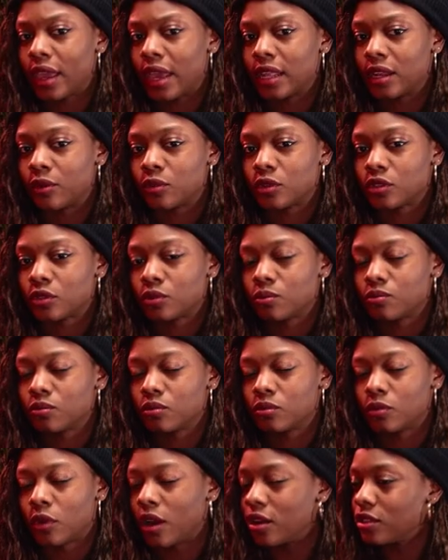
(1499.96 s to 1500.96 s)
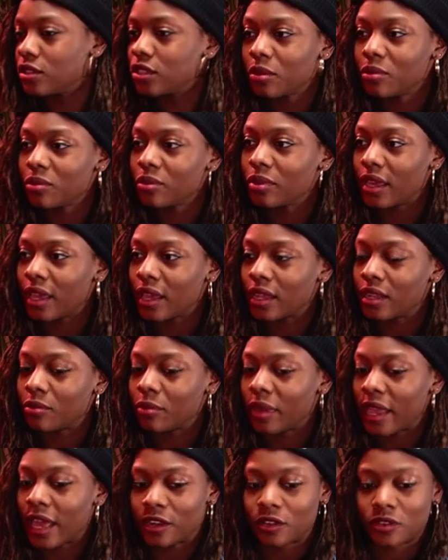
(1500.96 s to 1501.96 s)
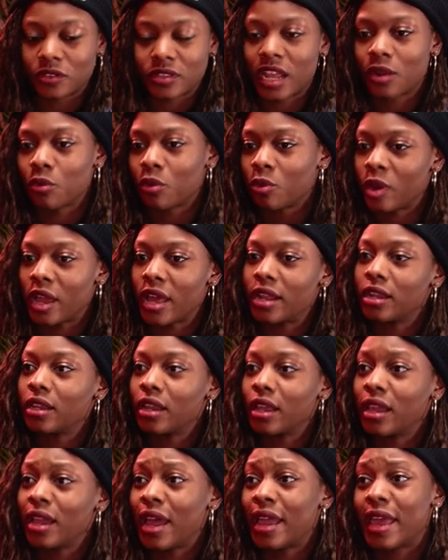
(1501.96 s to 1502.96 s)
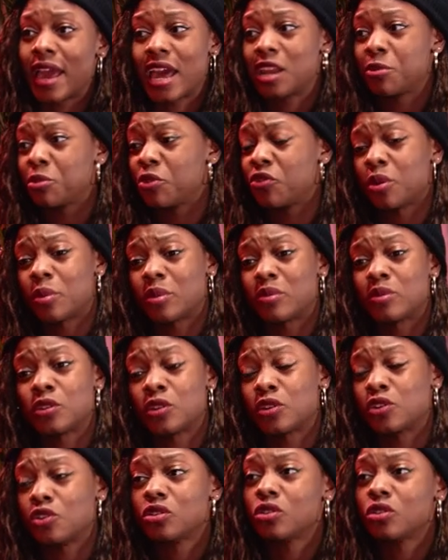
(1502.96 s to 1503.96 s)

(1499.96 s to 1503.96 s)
and it was awesome and my editors had it when we were editing I had it before we even started